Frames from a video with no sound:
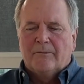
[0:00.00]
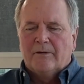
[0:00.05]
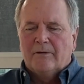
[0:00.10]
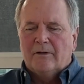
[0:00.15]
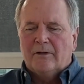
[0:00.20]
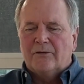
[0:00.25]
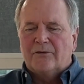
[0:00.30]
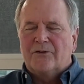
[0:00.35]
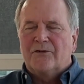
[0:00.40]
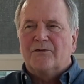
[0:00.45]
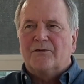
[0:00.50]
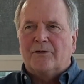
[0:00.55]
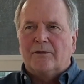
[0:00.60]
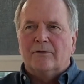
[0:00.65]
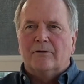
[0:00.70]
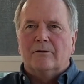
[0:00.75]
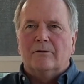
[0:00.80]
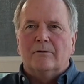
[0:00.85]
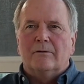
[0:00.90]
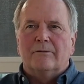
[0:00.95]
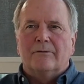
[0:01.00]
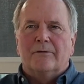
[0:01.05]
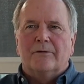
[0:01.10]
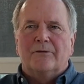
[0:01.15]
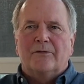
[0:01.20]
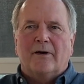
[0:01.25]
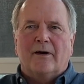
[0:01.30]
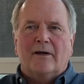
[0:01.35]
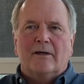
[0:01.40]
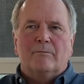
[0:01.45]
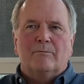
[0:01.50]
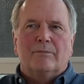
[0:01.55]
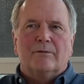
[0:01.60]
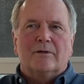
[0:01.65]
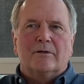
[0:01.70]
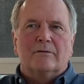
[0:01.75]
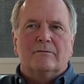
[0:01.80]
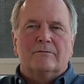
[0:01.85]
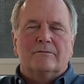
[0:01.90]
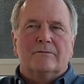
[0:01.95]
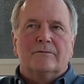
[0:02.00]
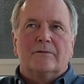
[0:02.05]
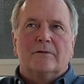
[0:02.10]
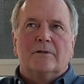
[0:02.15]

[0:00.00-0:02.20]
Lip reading: instill the type of,